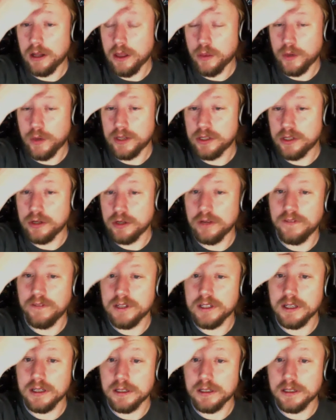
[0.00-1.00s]
Otherwise, you can
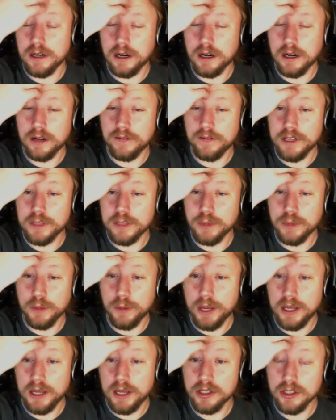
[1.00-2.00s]
visit our Facebook
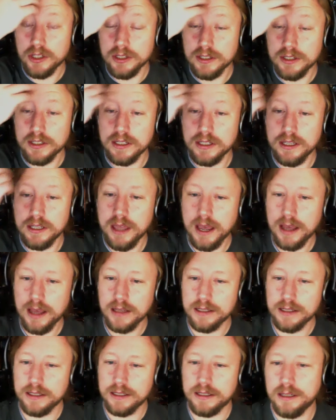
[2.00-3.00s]
page and see
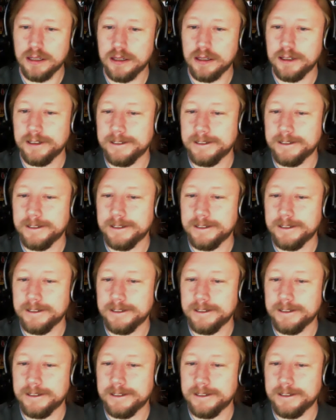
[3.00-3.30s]
that.